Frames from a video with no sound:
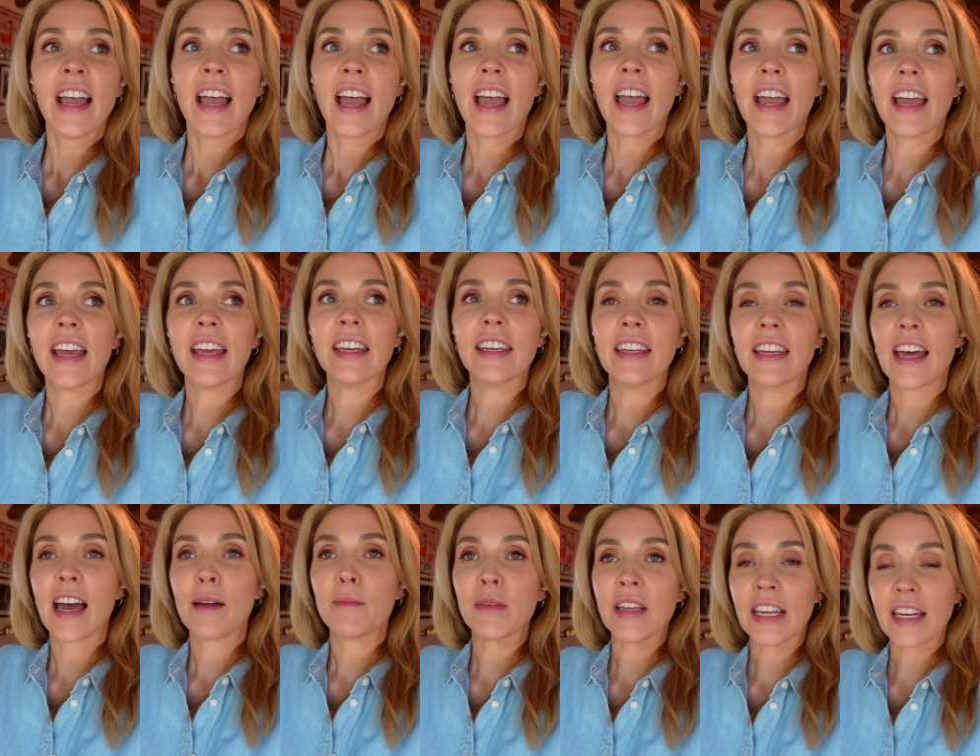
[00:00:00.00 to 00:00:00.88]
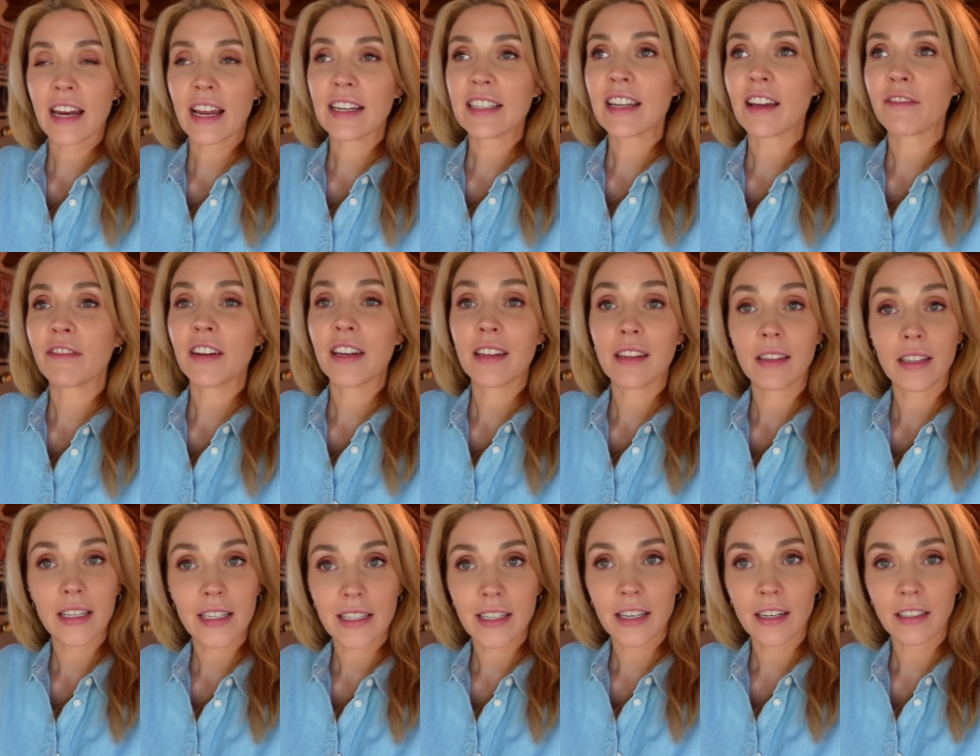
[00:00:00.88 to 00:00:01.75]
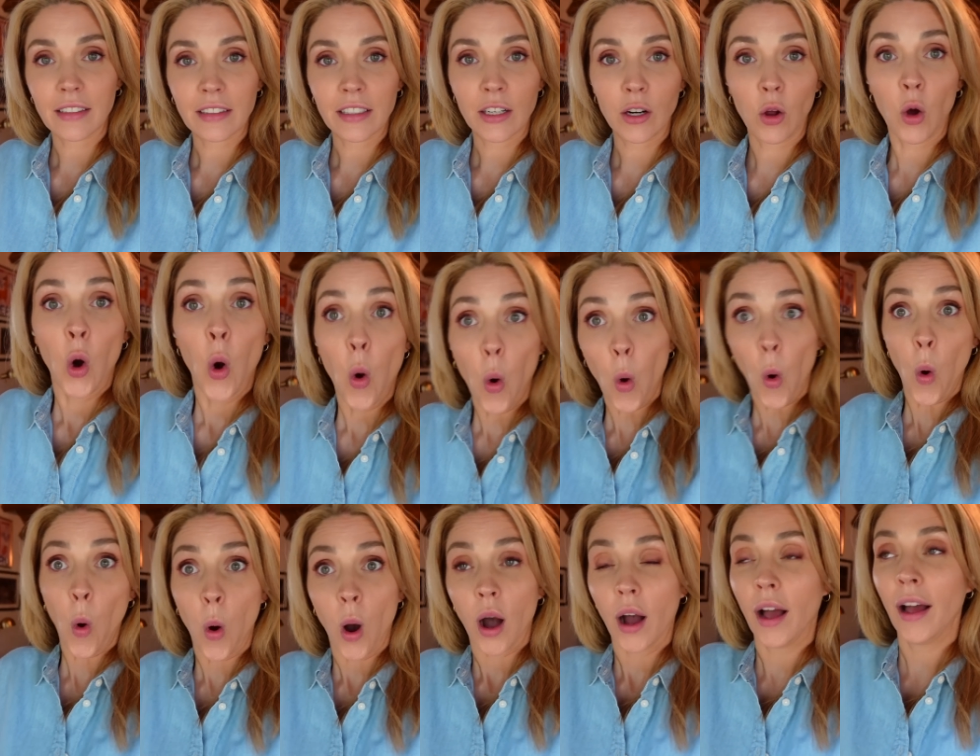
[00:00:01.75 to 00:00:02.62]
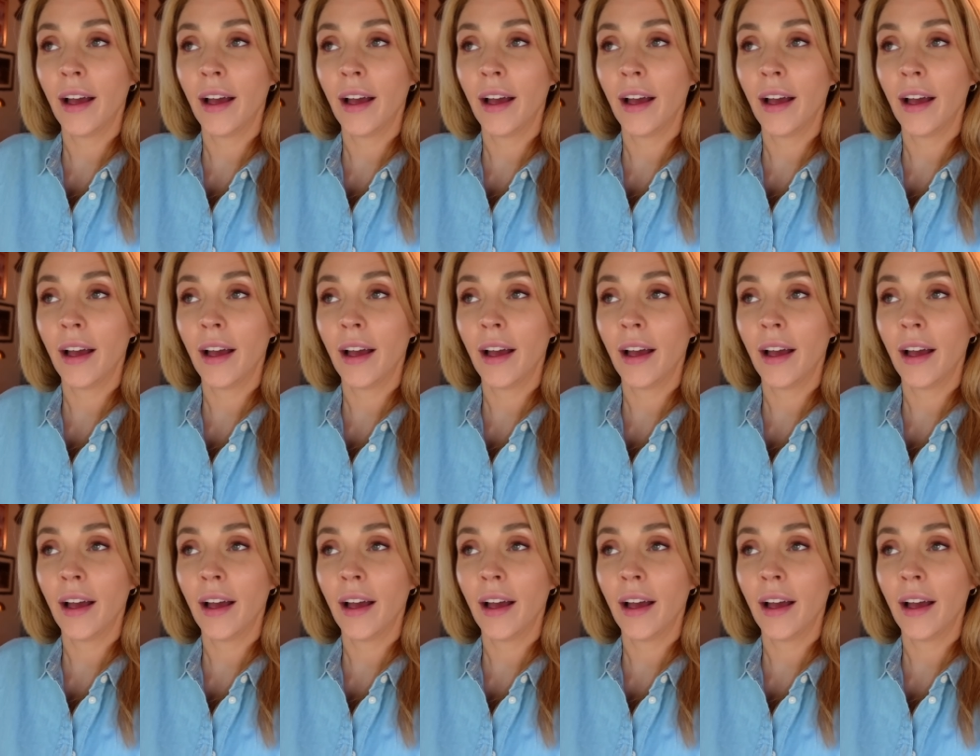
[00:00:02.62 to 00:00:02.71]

And I mean, I definitely did a little whoo